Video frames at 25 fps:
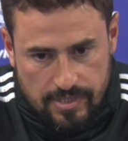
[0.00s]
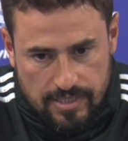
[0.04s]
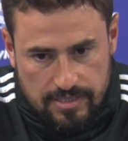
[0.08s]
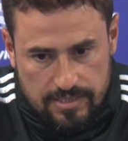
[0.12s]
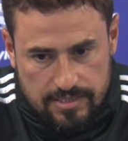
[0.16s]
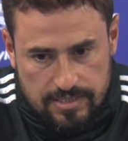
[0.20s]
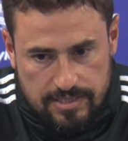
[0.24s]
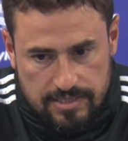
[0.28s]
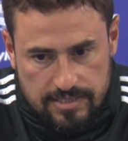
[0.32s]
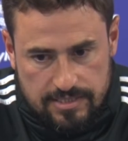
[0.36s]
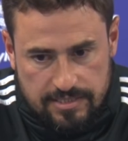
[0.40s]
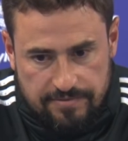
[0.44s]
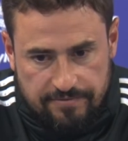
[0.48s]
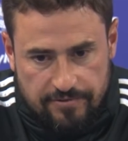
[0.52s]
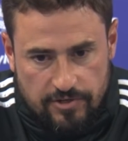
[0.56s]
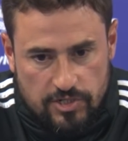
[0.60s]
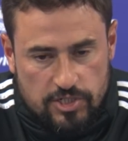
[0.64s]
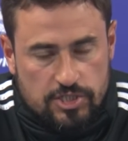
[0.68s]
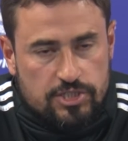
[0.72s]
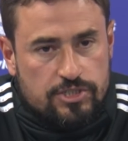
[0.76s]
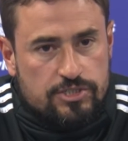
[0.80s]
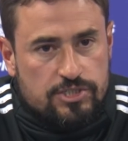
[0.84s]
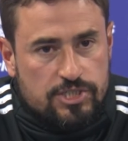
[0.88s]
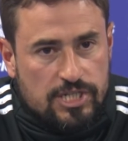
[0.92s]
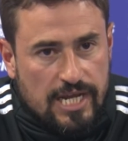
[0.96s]
the
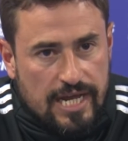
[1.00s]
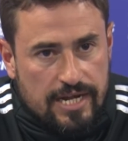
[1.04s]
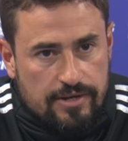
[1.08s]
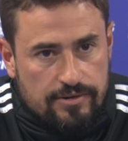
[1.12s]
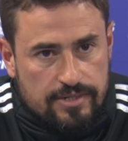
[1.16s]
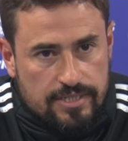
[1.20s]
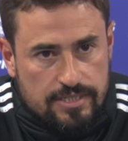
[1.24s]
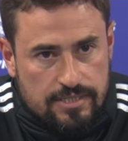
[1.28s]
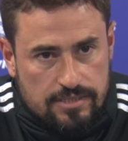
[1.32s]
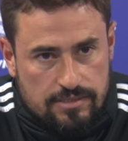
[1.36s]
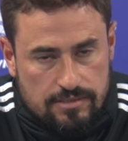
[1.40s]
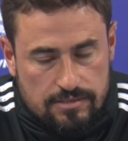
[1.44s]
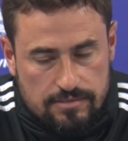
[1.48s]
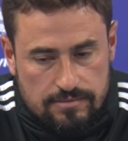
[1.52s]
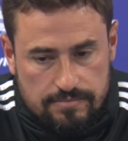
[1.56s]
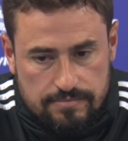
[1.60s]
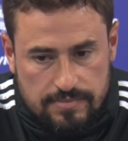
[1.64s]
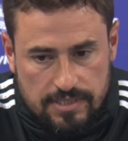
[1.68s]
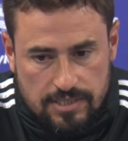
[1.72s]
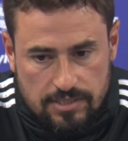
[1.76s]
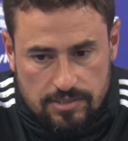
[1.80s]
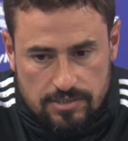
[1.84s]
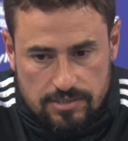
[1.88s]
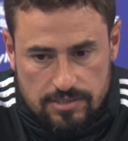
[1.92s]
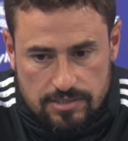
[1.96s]
1st of January, you know,
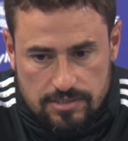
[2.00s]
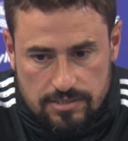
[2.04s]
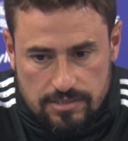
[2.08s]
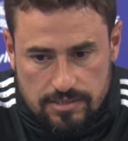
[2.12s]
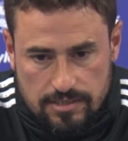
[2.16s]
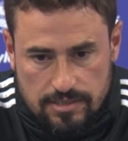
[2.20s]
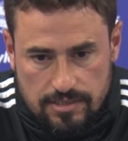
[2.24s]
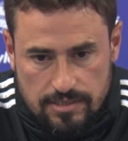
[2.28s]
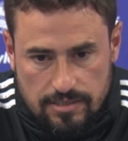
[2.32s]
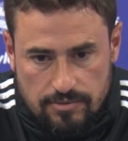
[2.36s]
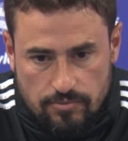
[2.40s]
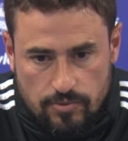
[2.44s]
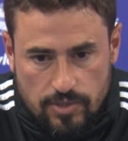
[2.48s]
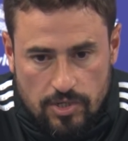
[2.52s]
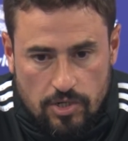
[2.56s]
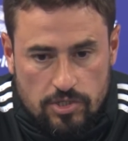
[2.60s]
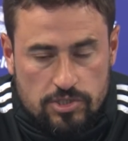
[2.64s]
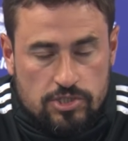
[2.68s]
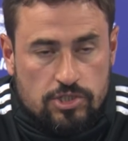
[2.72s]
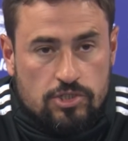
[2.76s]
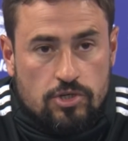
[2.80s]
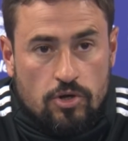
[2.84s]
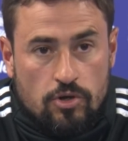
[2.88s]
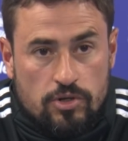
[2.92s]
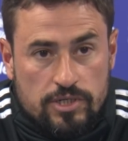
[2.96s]
because we
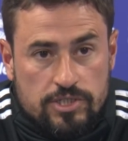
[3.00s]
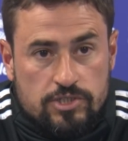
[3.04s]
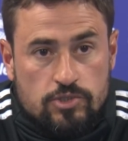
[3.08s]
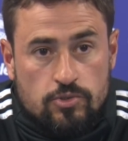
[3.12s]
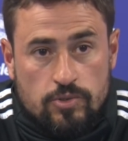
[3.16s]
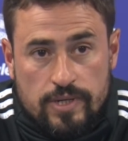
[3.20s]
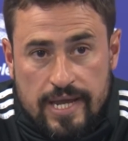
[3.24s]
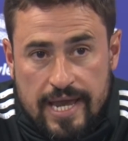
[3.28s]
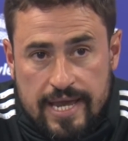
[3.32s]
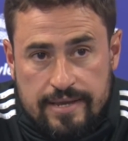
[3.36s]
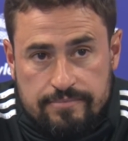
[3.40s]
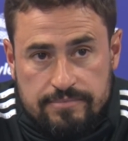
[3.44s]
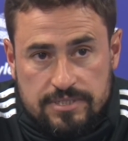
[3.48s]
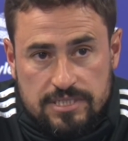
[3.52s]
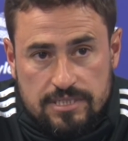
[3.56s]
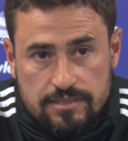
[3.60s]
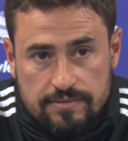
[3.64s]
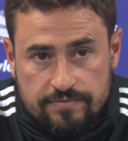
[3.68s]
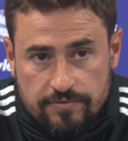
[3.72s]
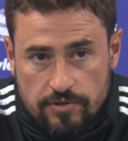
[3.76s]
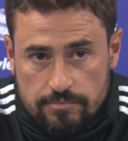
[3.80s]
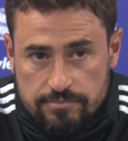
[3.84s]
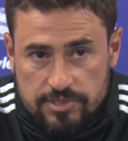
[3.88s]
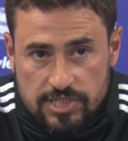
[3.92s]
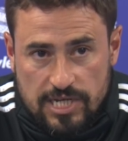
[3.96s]
lost only two games
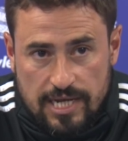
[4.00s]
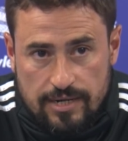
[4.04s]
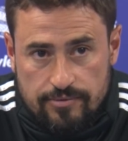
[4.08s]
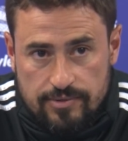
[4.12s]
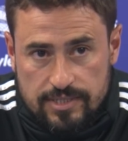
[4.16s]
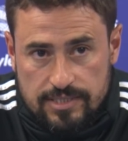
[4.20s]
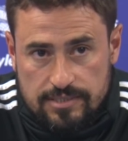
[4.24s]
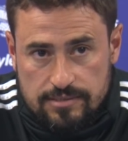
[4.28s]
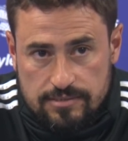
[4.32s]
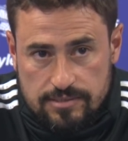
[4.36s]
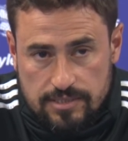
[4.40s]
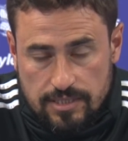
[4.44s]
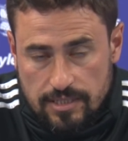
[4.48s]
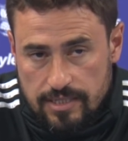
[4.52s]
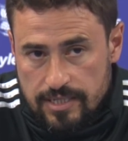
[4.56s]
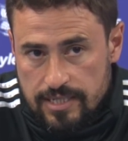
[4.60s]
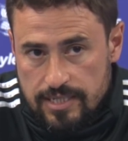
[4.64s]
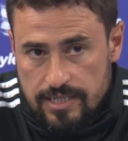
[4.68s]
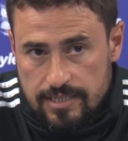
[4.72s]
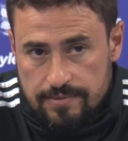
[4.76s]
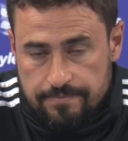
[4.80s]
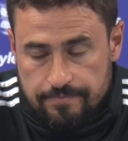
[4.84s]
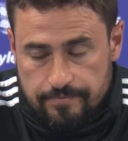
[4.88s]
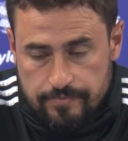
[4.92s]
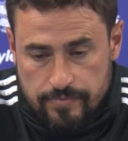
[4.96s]
from January till
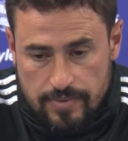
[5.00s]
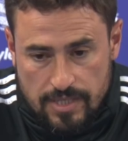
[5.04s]
here.